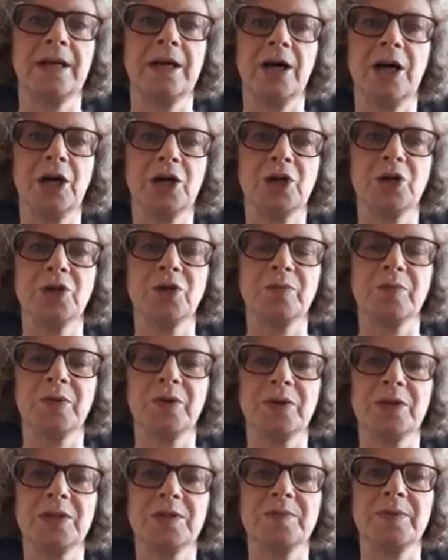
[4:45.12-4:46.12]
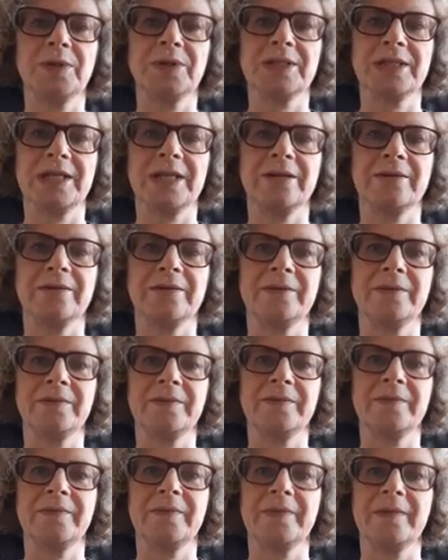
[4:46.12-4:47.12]
I couldn't put this book down.
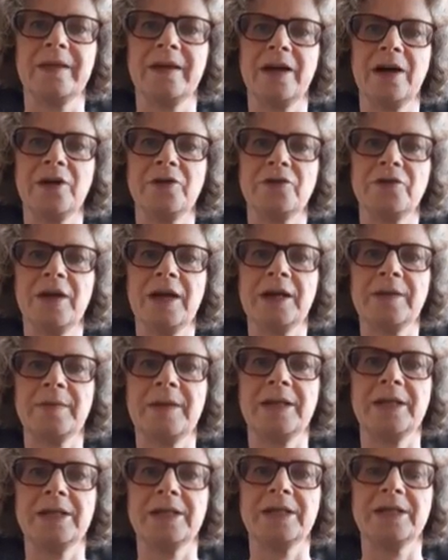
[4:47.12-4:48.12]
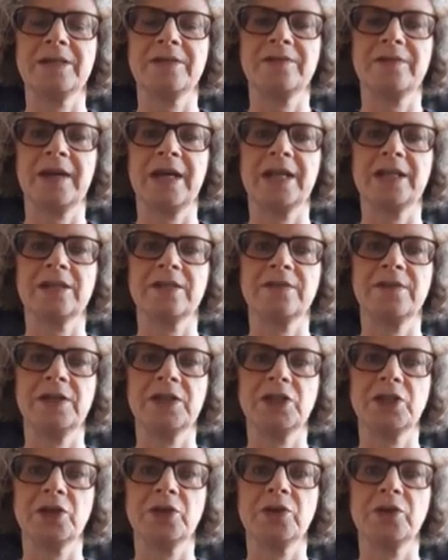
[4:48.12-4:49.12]
I'd recommend it to fans of
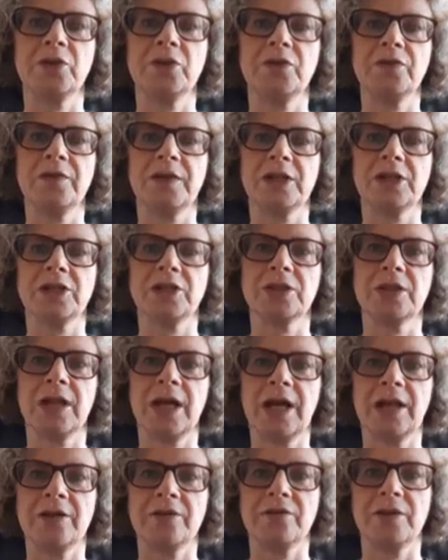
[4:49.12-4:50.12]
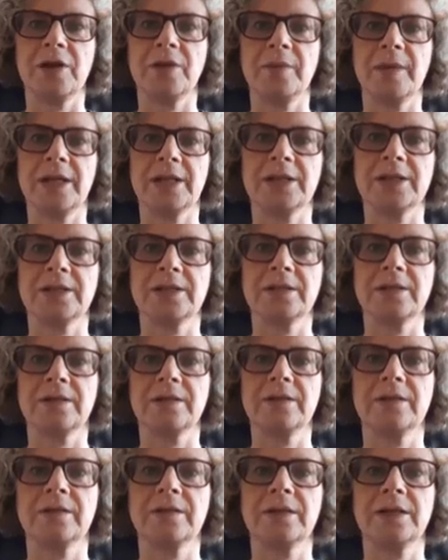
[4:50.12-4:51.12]
historical fiction and romance.
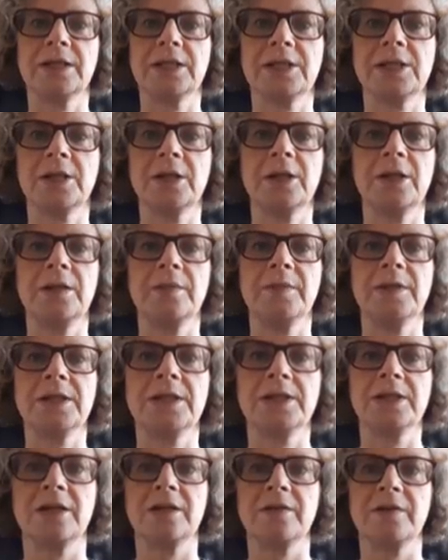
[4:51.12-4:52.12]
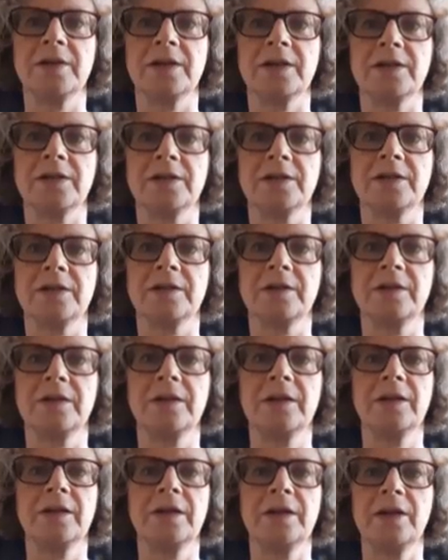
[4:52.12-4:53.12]
It's slightly mysterious.
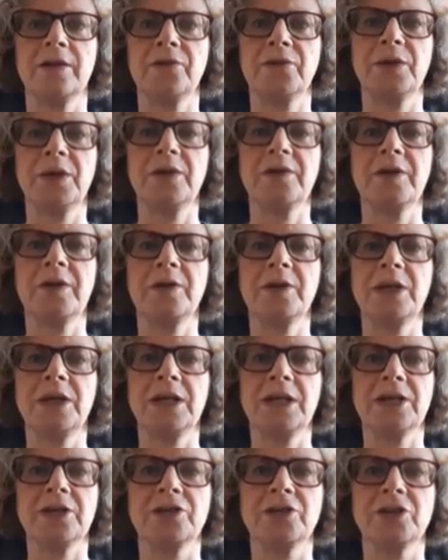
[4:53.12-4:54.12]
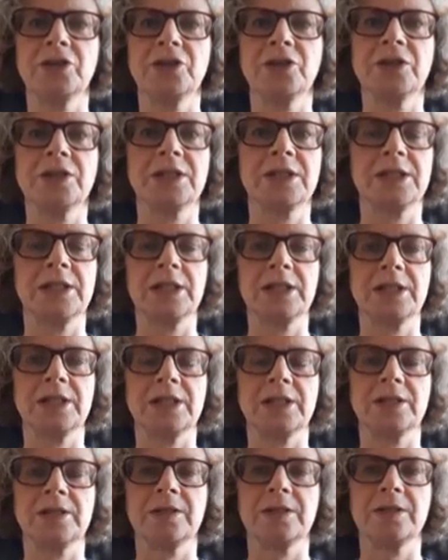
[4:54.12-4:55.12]
If we are only introduced to 6
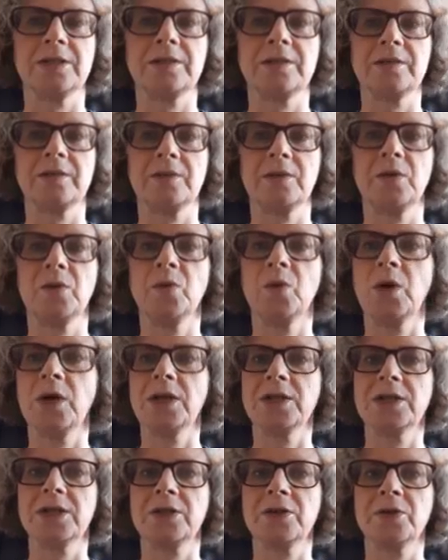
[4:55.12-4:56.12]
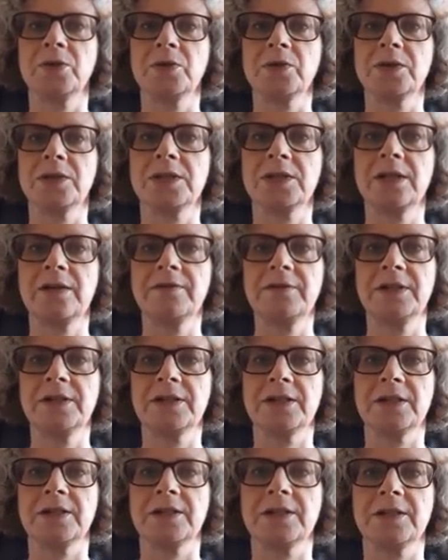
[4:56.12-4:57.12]
sisters, why is it called the Seven
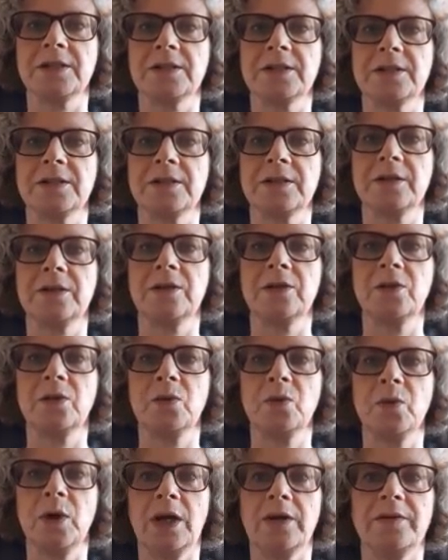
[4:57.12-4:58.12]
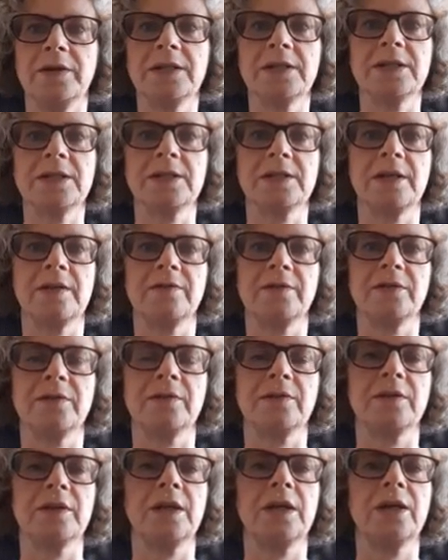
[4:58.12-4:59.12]
Sisters? Where is the
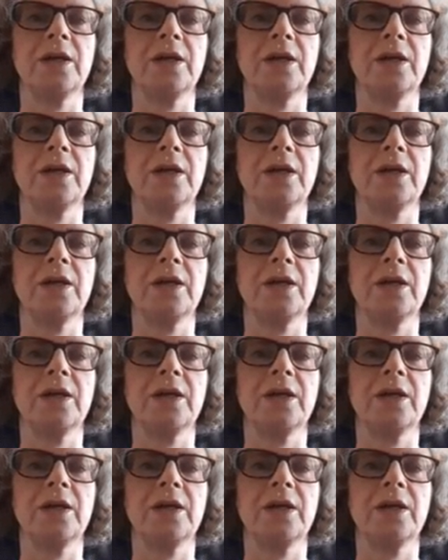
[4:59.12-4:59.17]
7th?